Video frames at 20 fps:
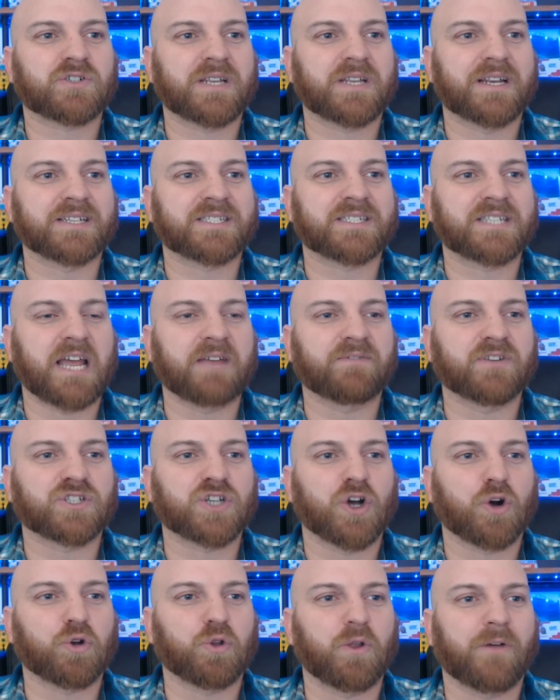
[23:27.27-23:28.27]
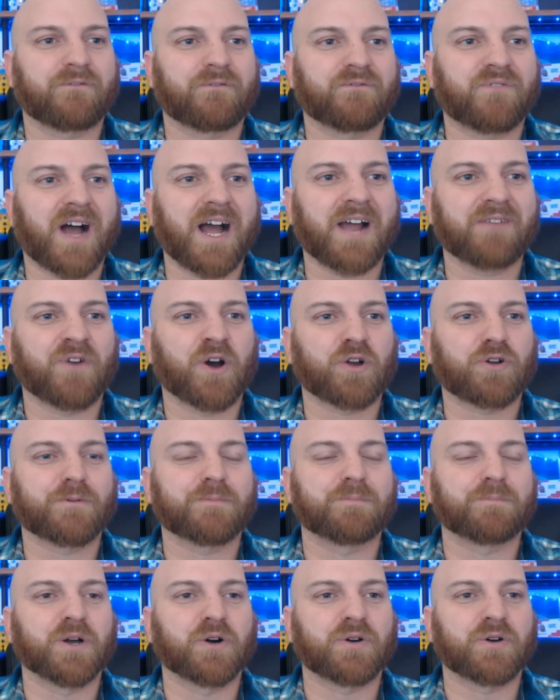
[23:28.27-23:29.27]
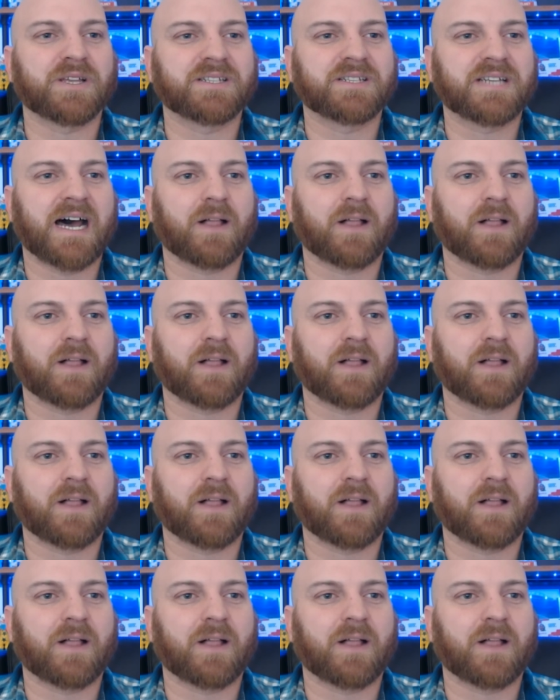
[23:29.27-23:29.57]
and has saved a total of $500 million